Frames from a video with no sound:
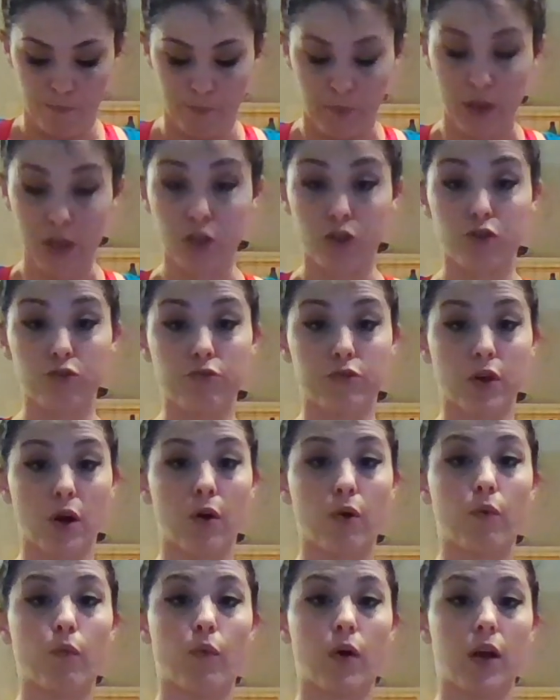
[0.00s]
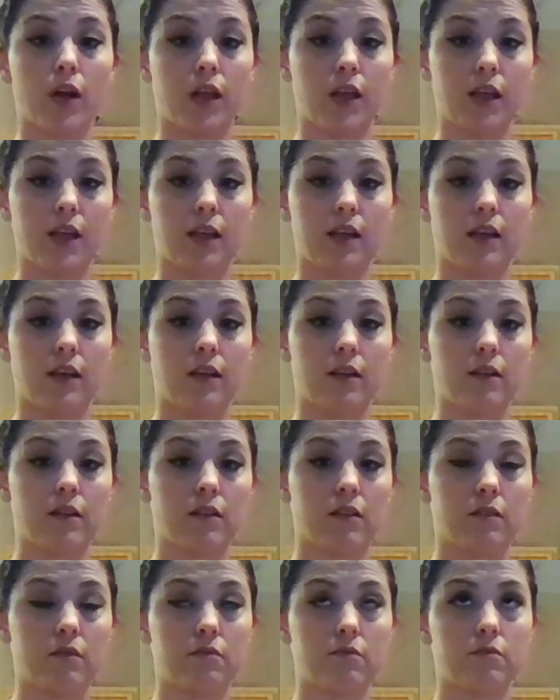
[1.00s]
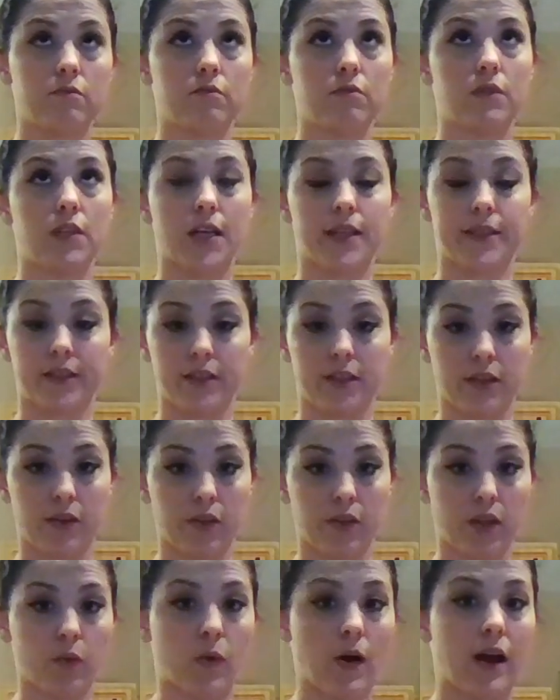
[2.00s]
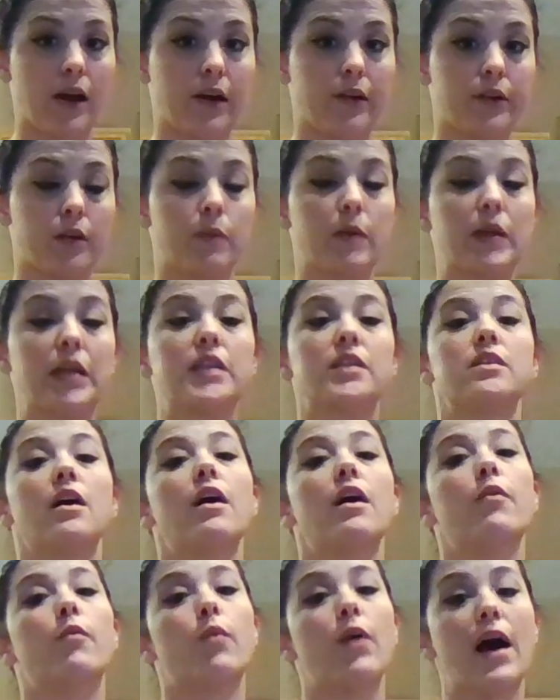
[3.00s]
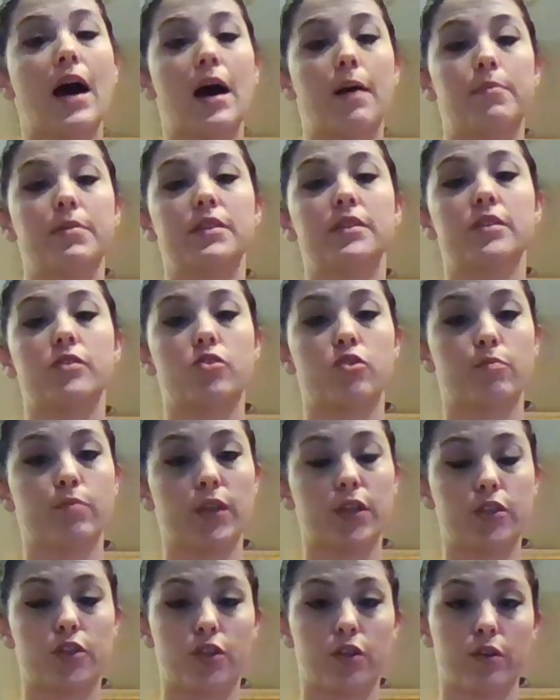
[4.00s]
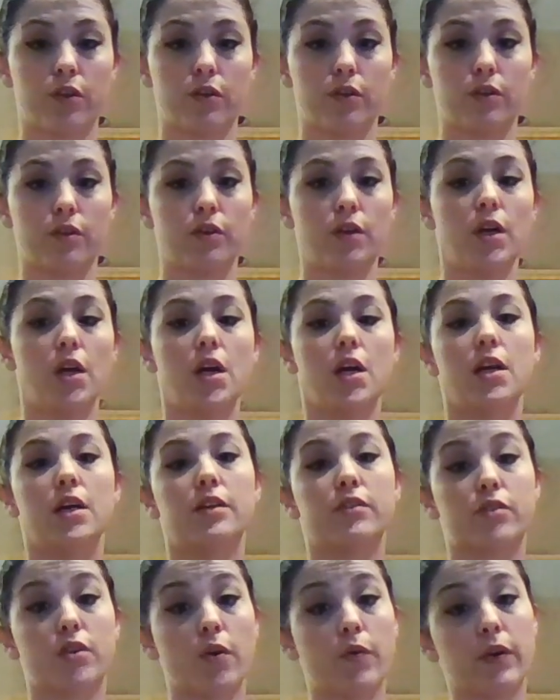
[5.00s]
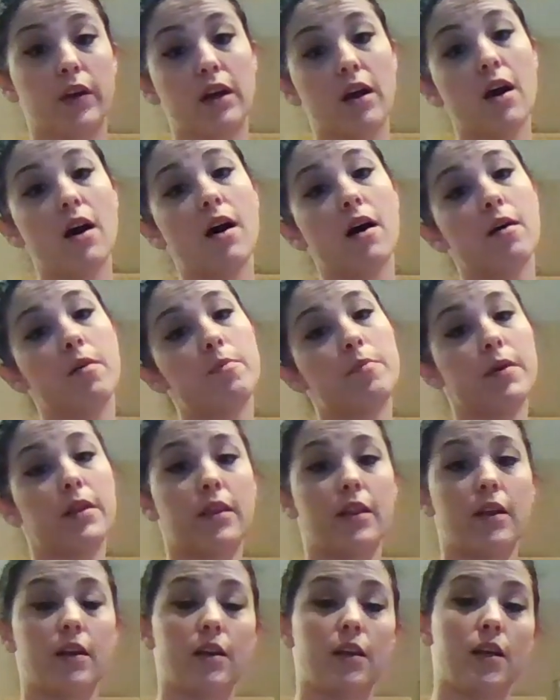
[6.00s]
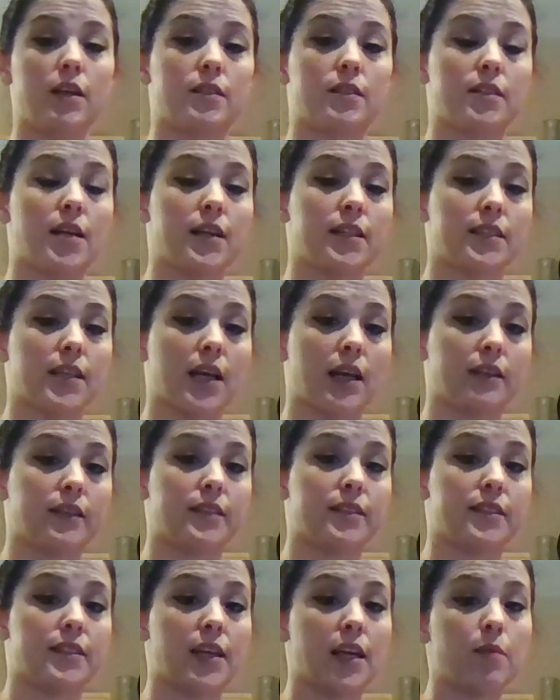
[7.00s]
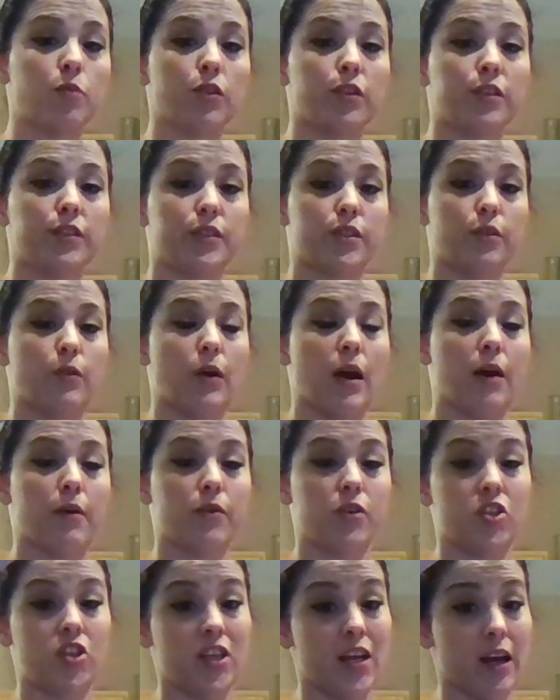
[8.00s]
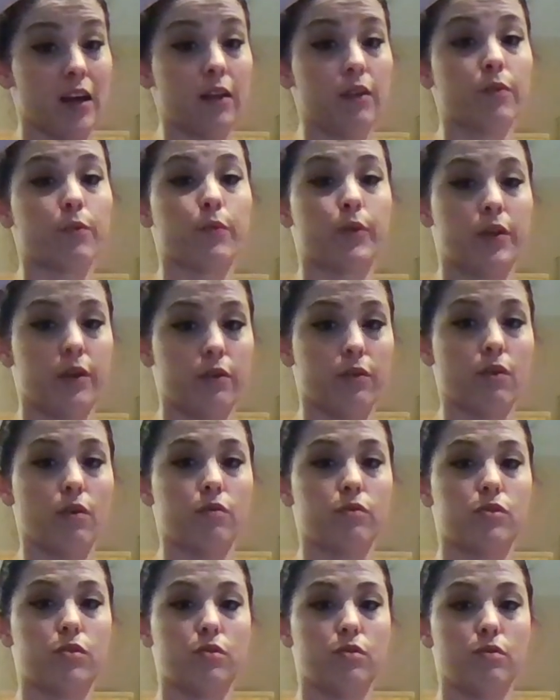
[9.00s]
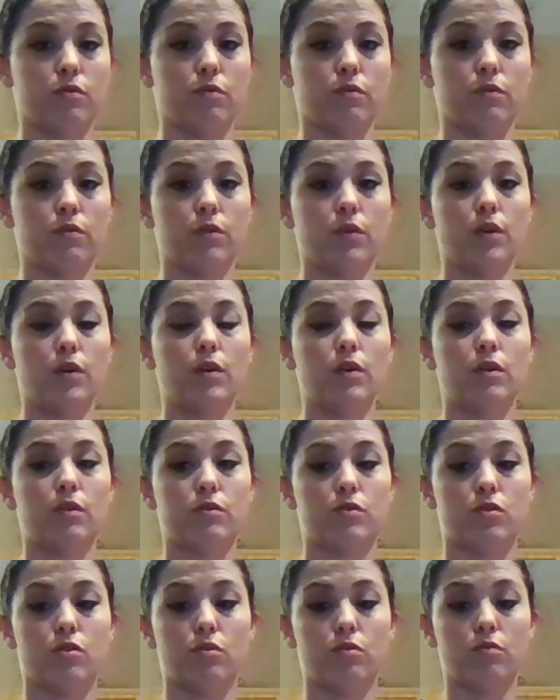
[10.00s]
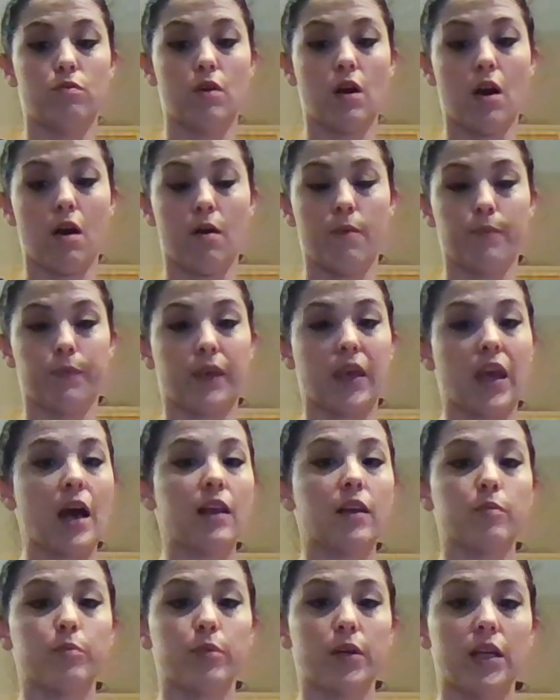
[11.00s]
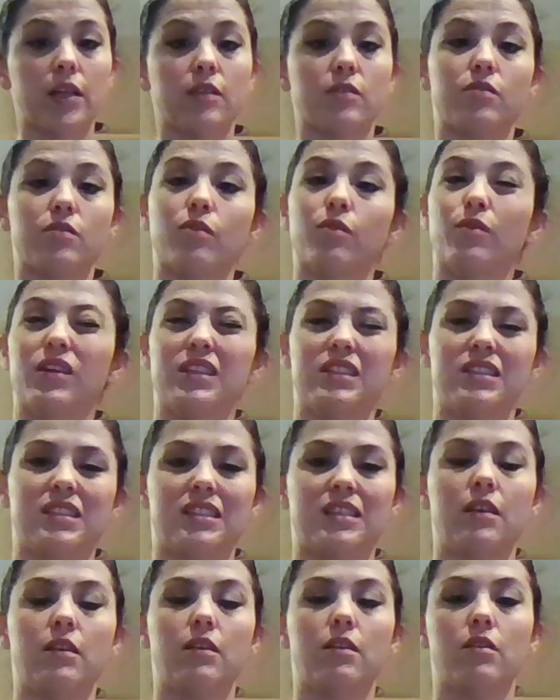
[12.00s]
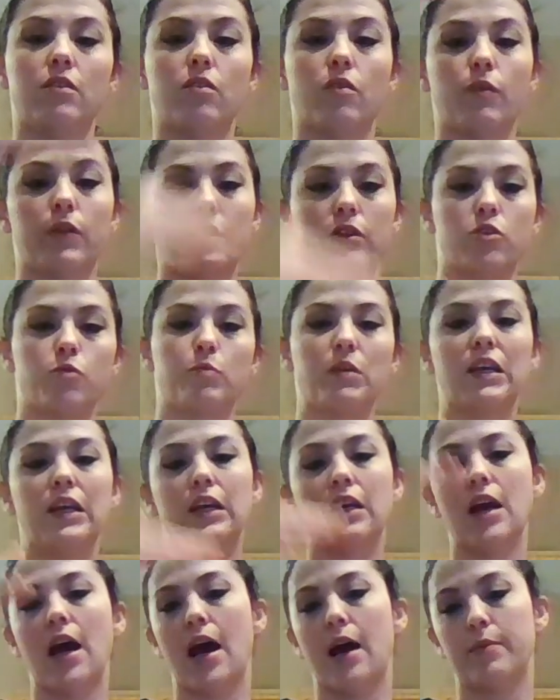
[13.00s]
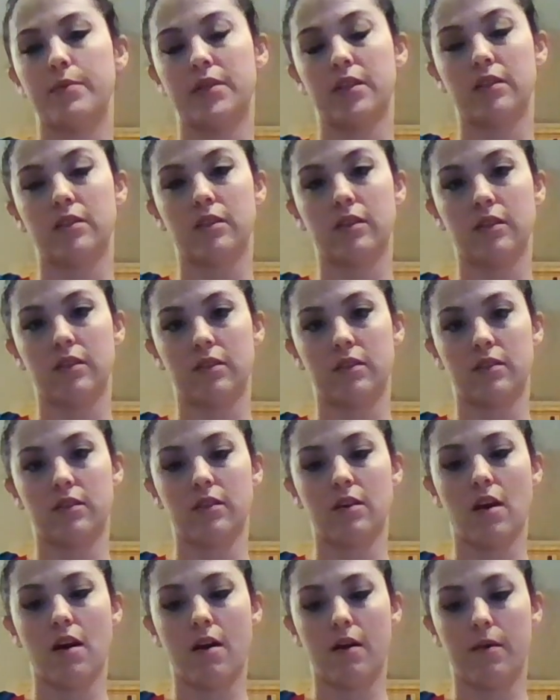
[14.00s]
because you don't want to eat necessarily because what happens is your blood sugar is going up, and then it's not exactly stable in 2 hours yet when you go to calibrate it. So it's, when there's big gaps, it's